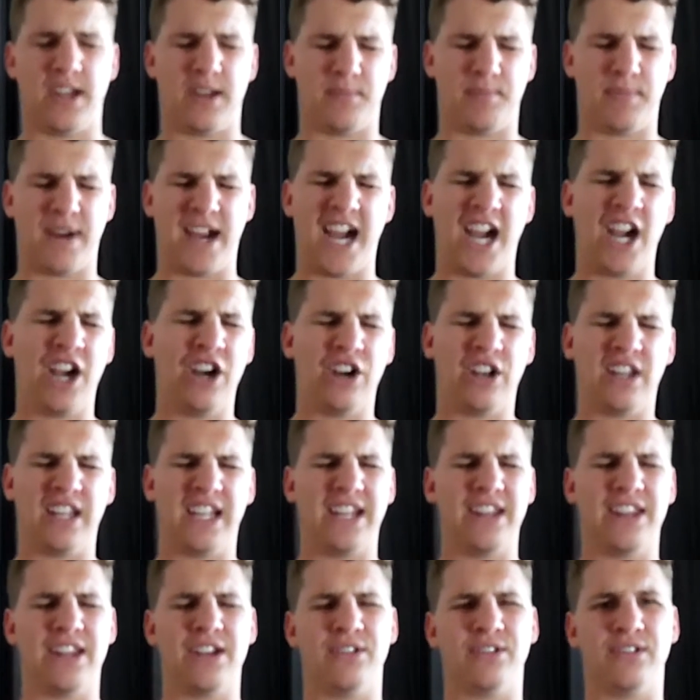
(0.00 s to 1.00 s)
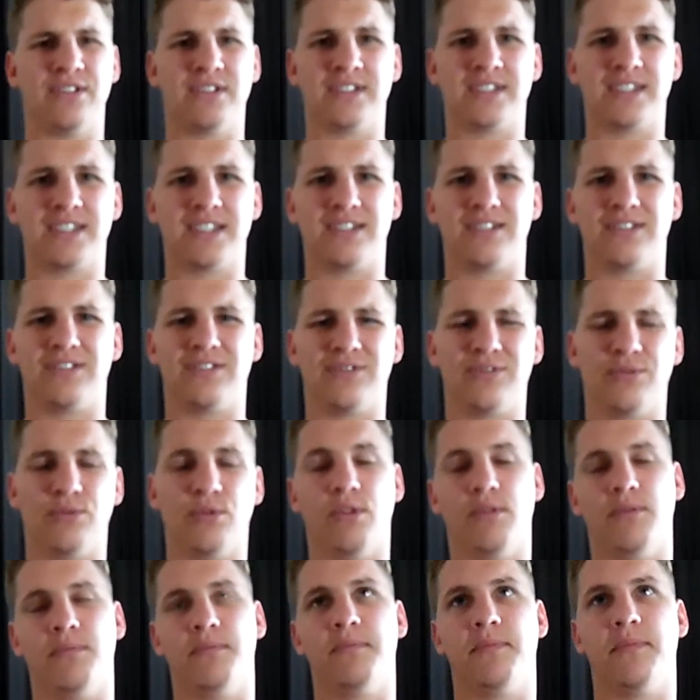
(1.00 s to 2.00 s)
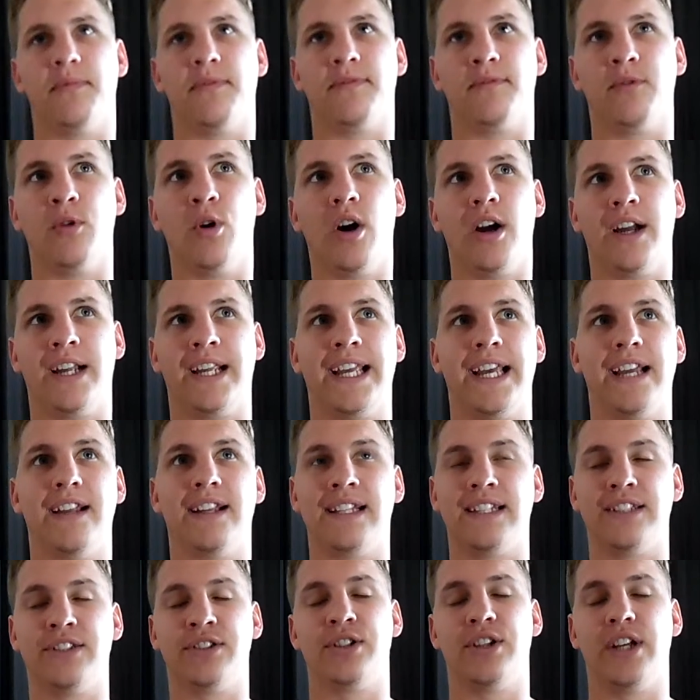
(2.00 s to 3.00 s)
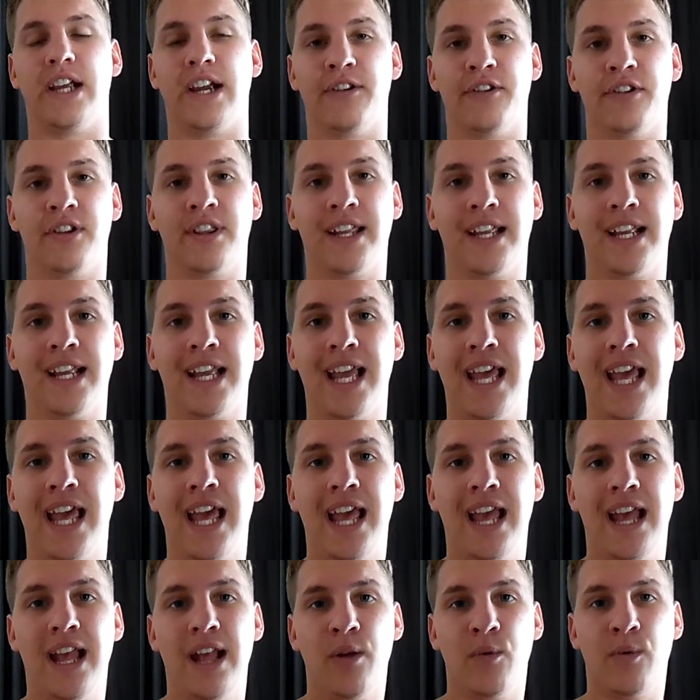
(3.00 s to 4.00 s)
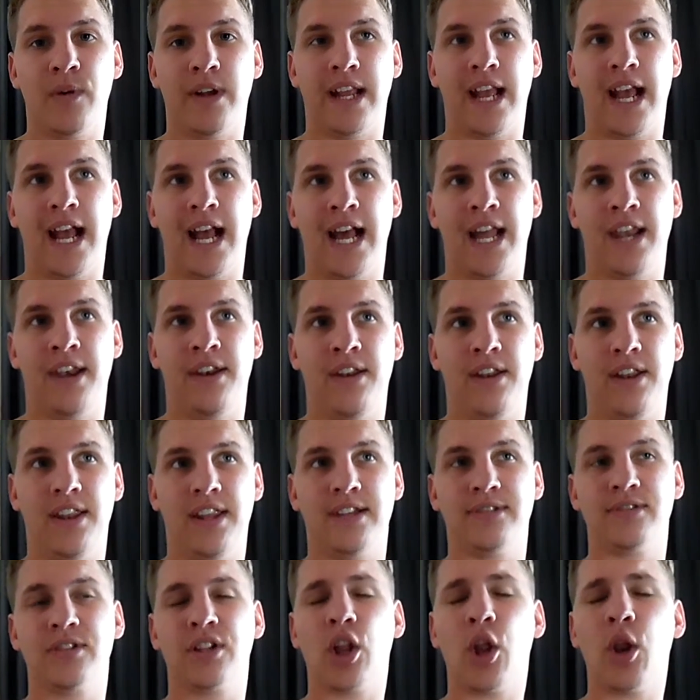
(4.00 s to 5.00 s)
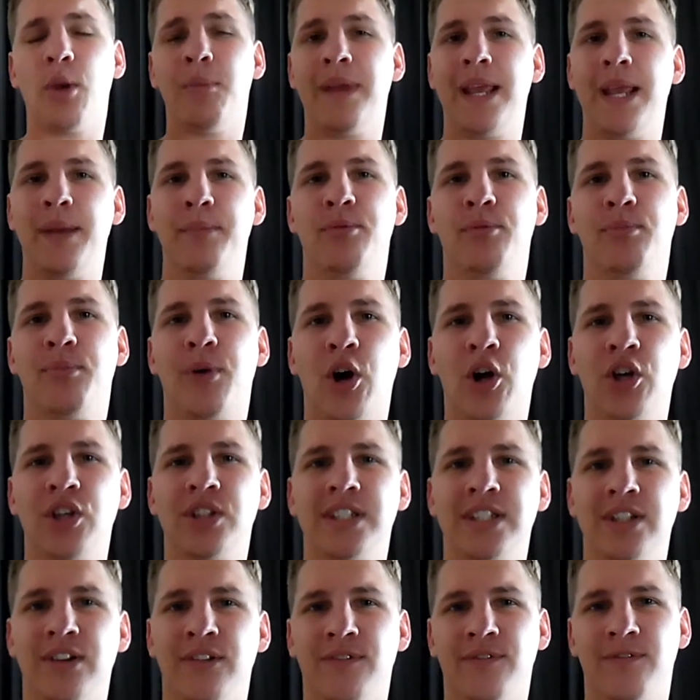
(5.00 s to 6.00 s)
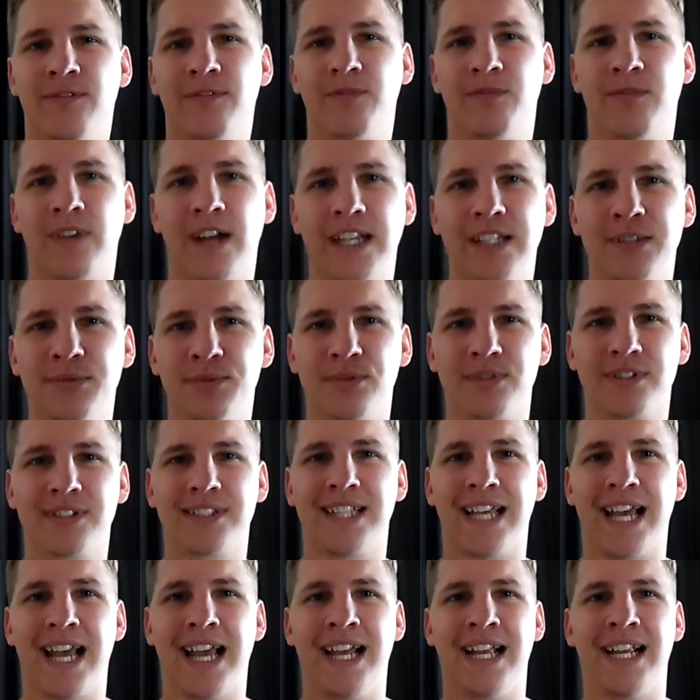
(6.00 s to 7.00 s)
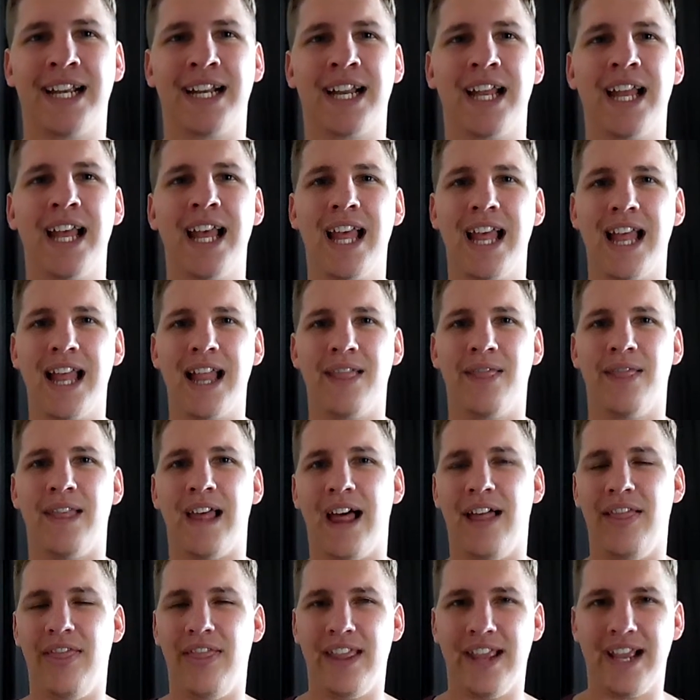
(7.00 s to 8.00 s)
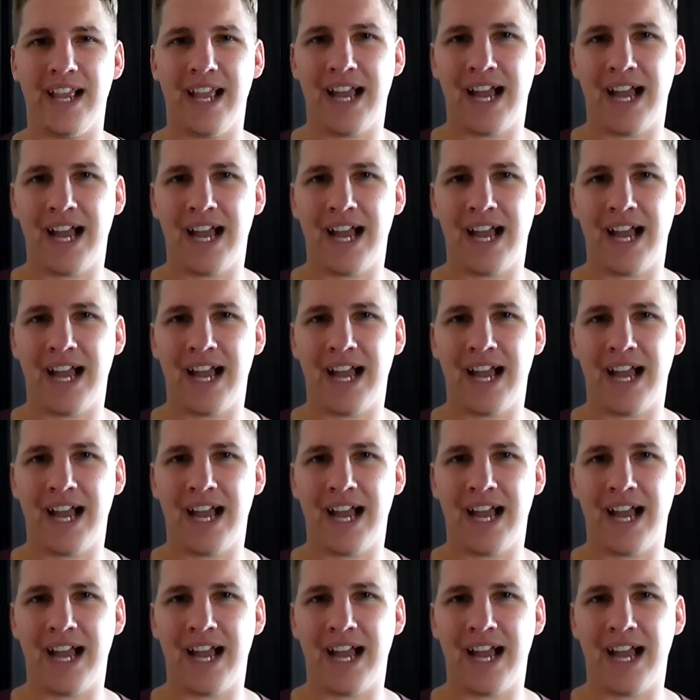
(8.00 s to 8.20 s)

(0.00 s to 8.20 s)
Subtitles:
Apparently, before I get into everything, there was a lot of people posting on Facebook saying that